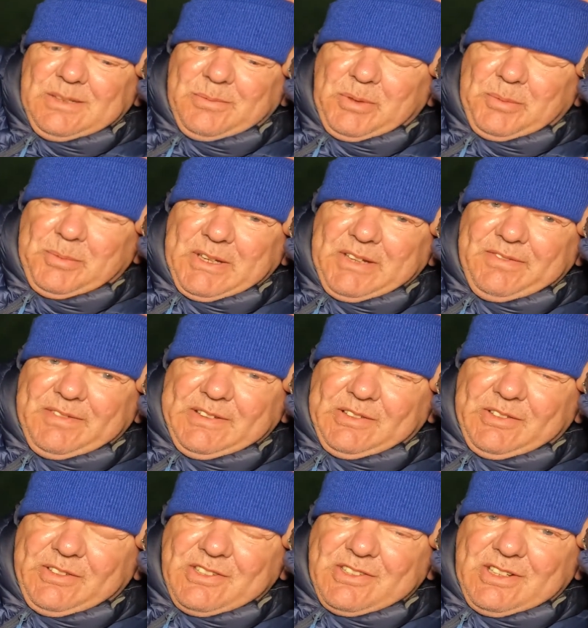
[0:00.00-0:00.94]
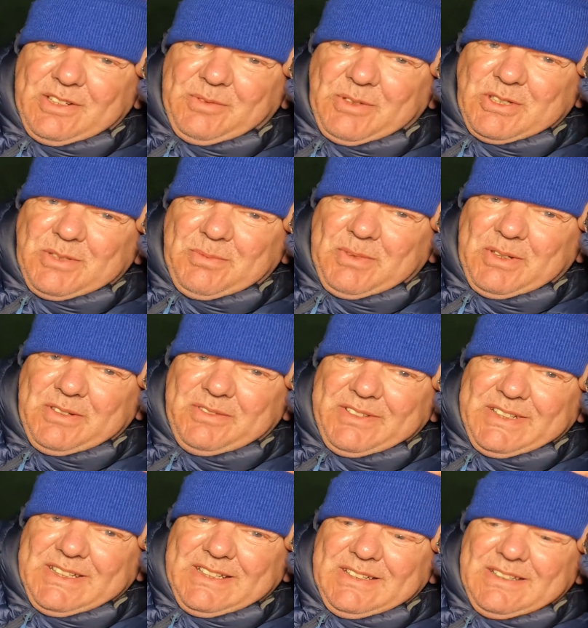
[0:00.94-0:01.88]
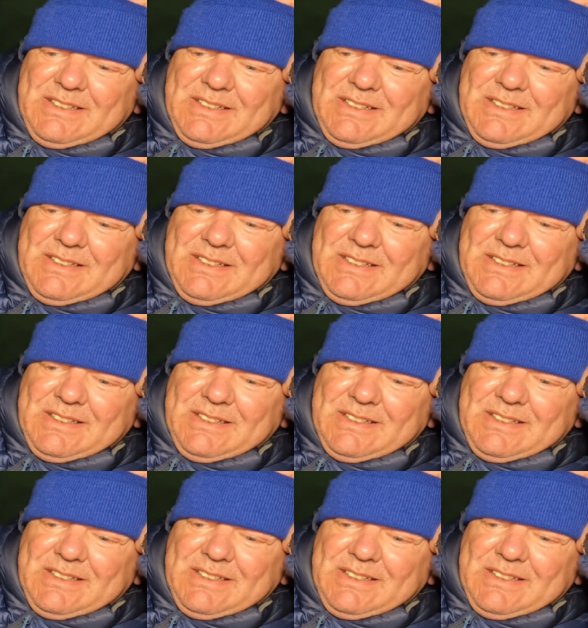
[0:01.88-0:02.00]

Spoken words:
Put my earphones on, watch a movie,